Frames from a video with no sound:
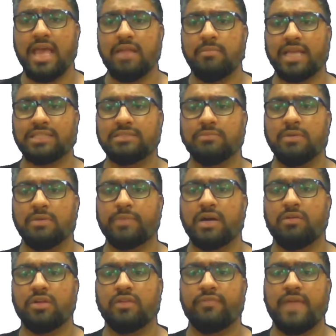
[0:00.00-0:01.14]
maximum
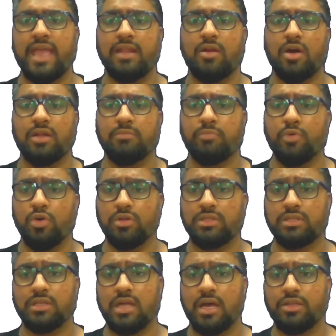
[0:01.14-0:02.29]
power of n on
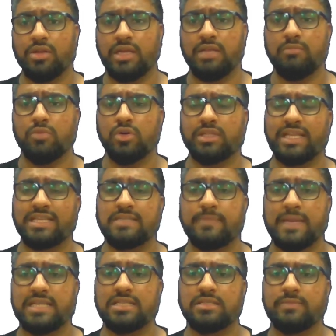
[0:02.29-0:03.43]
both, in both
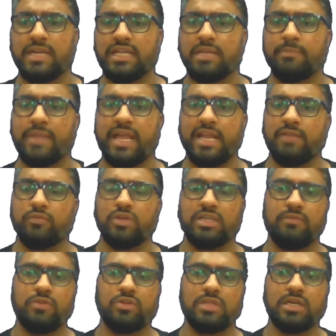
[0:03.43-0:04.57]
expressions multiplied would
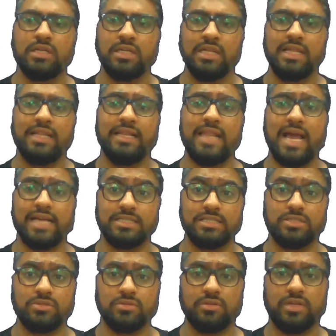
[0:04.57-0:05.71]
give you the
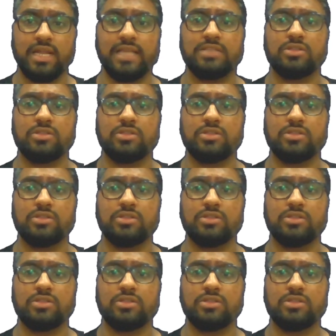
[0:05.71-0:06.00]
largest root, right?